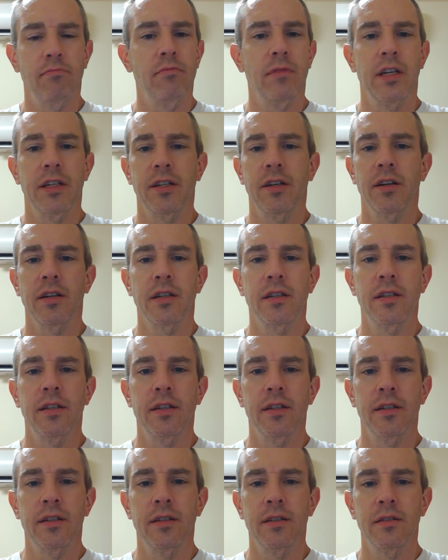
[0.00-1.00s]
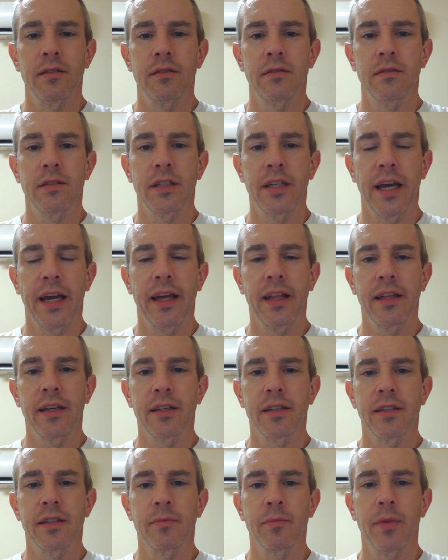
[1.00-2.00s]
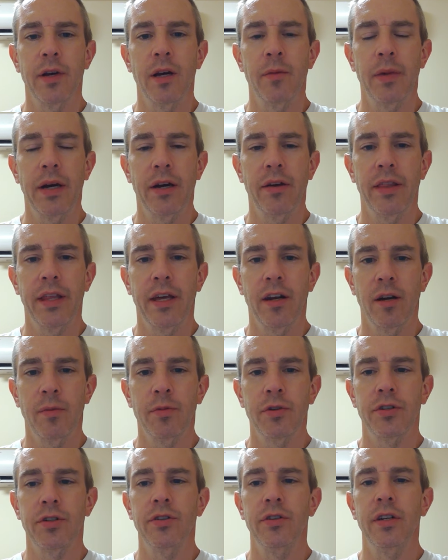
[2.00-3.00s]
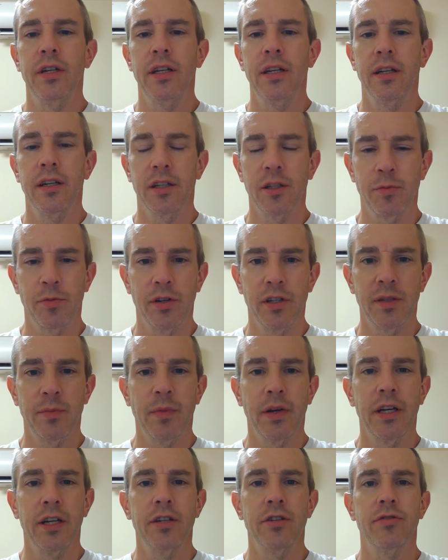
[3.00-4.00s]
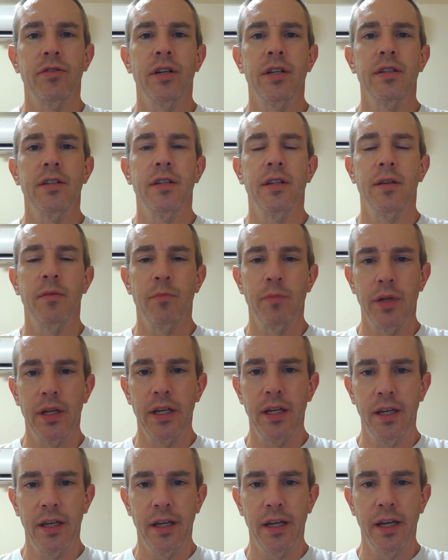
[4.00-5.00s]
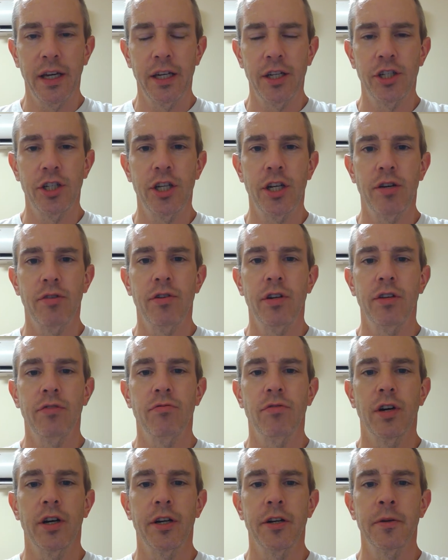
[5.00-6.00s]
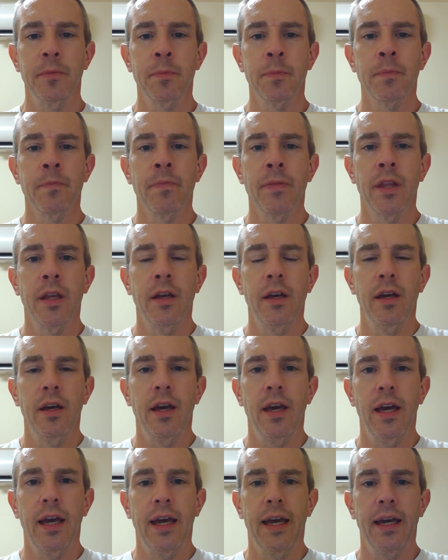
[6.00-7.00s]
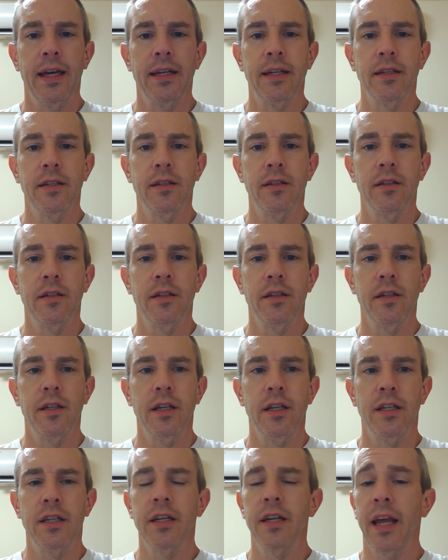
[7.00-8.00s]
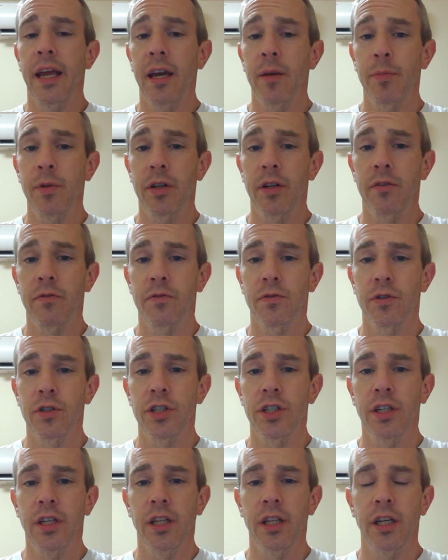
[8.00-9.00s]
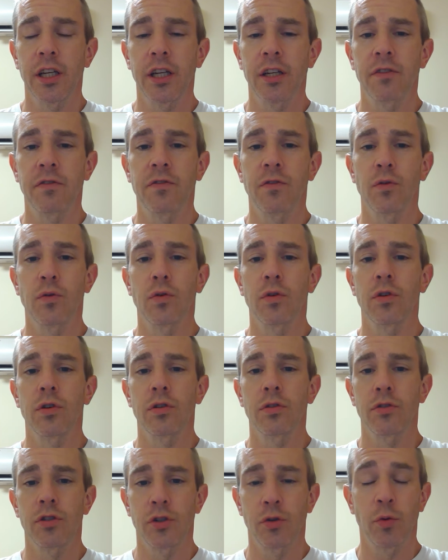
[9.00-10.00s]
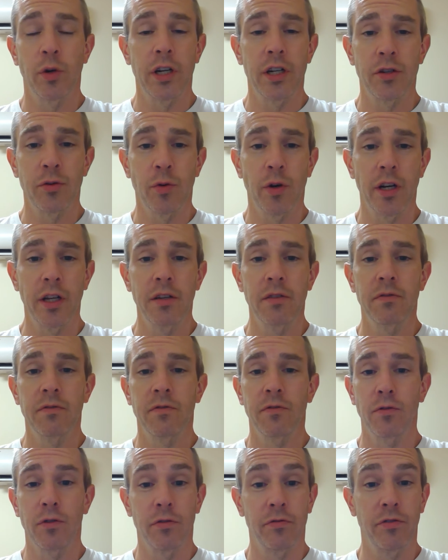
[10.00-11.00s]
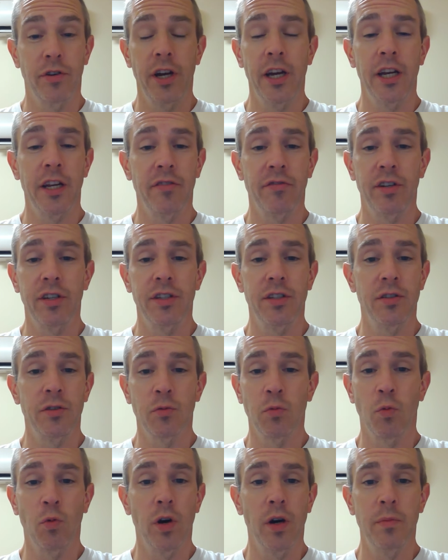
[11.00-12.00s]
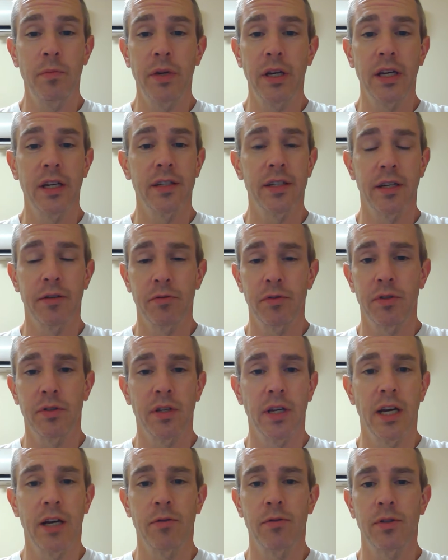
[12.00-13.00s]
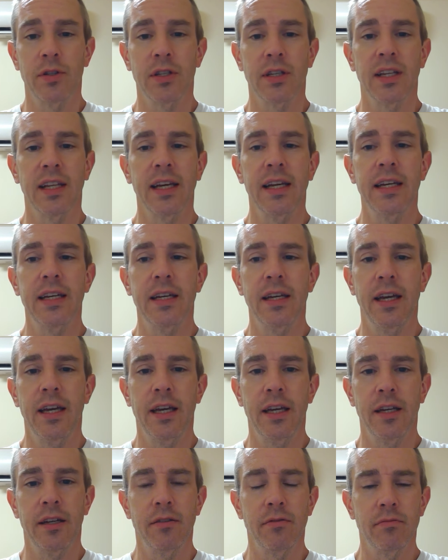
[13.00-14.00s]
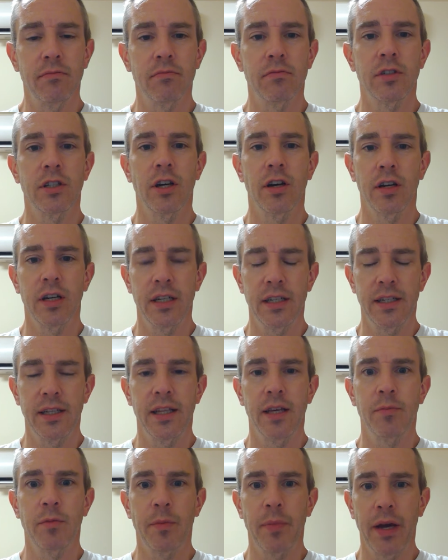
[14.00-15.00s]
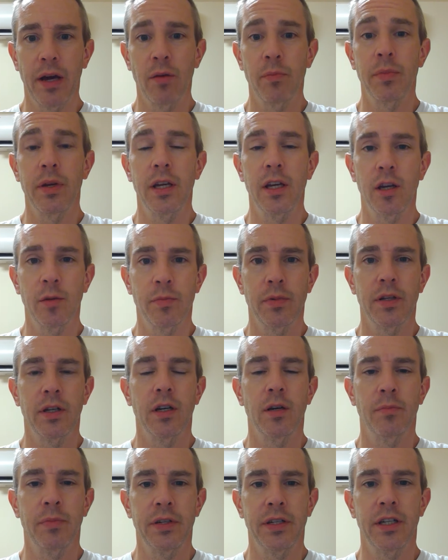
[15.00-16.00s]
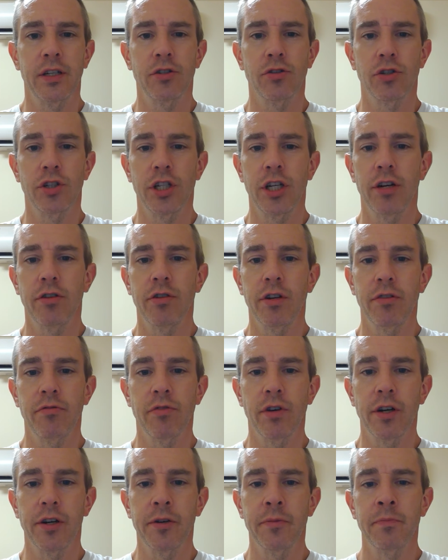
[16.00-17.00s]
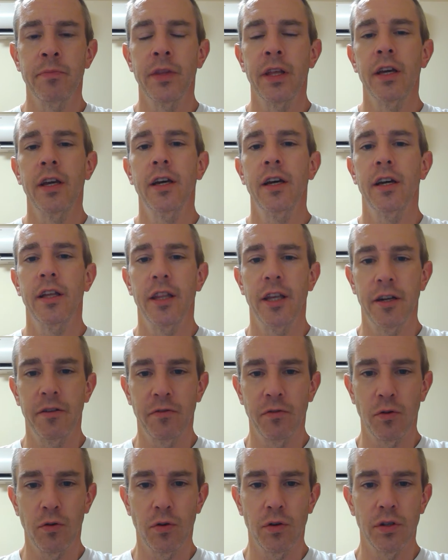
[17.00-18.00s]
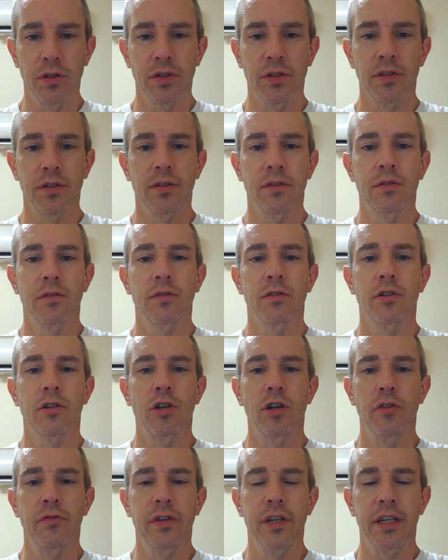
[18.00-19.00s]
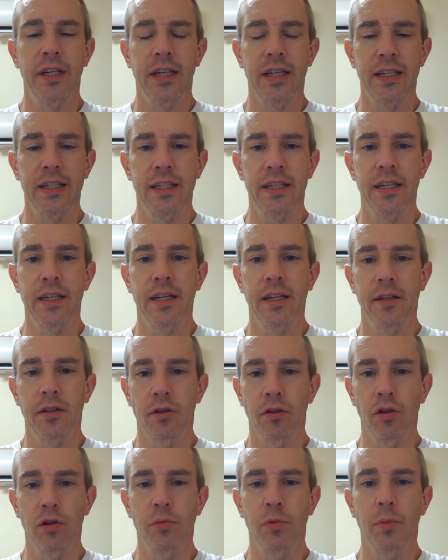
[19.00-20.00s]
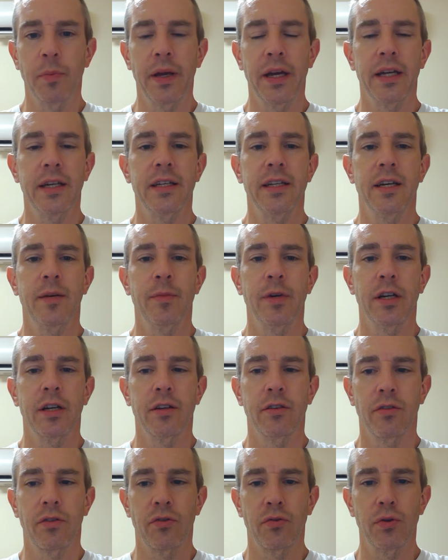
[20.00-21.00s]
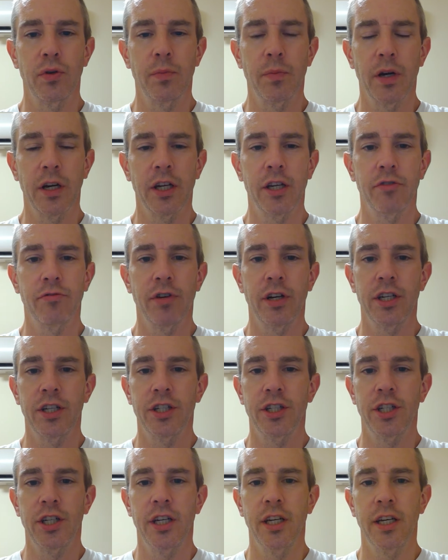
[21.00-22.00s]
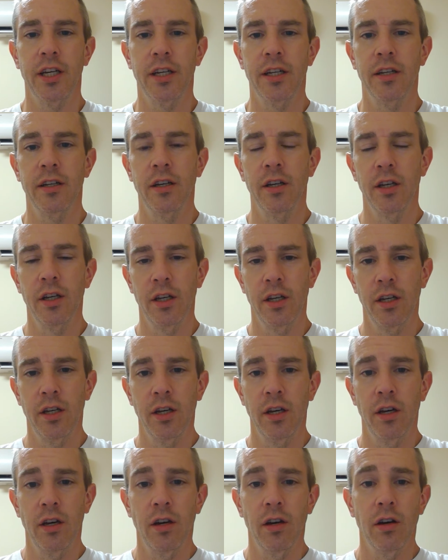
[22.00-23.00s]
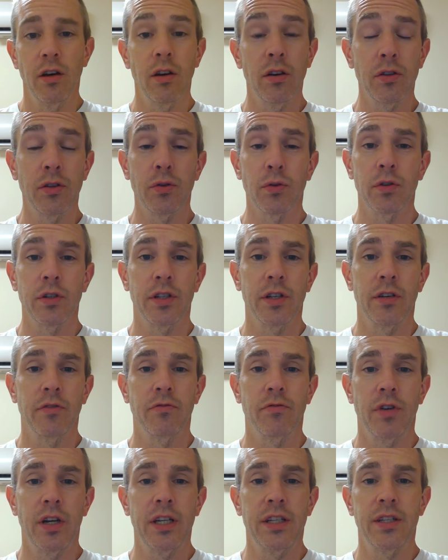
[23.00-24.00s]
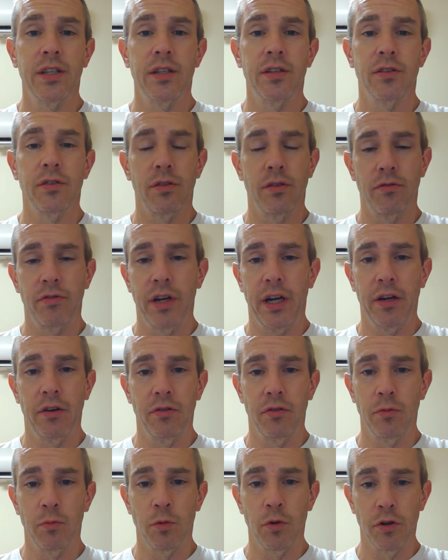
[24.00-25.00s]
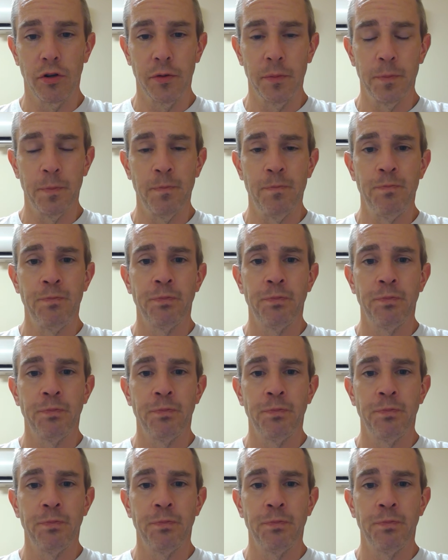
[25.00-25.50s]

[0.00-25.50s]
I talked to Alex about that opportunity and expressed my interest in being a charity runner. And it didn't happen, unfortunately, for 2020 for a variety of reasons. One, because I was late in talking to them about being a potential charity runner. And then, of course, COVID-19 and the global pandemic threw a monkey wrench in all sorts of races throughout the world.